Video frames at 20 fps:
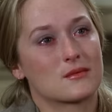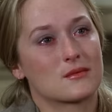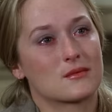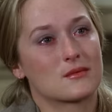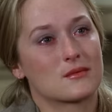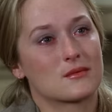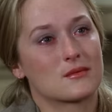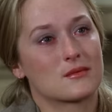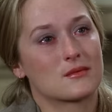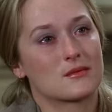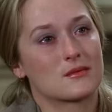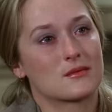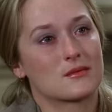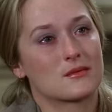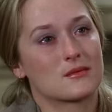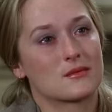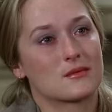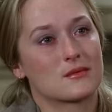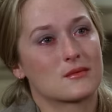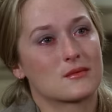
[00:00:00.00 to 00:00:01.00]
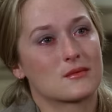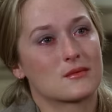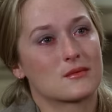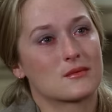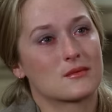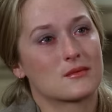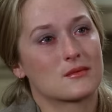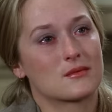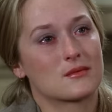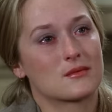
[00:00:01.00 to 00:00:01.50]

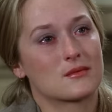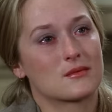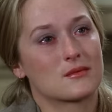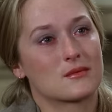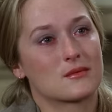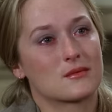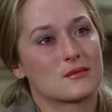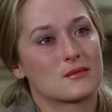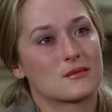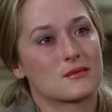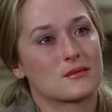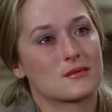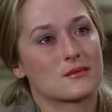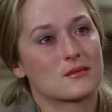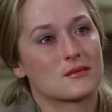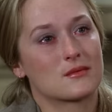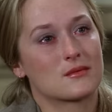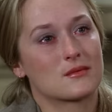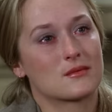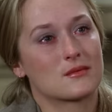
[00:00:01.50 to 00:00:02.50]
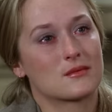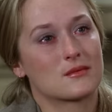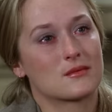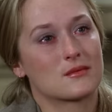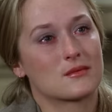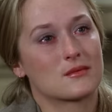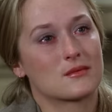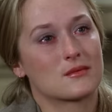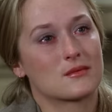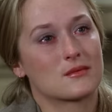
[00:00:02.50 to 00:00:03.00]

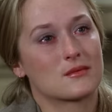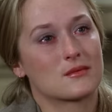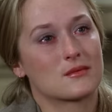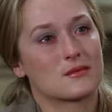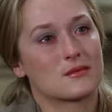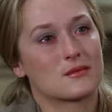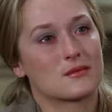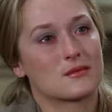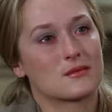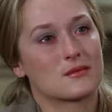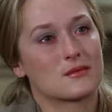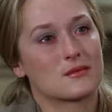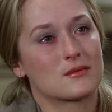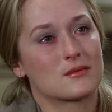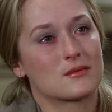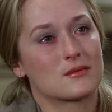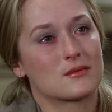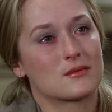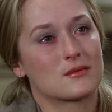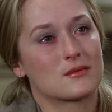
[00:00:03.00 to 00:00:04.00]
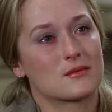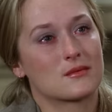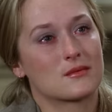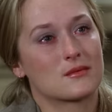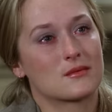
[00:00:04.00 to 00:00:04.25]
(silent)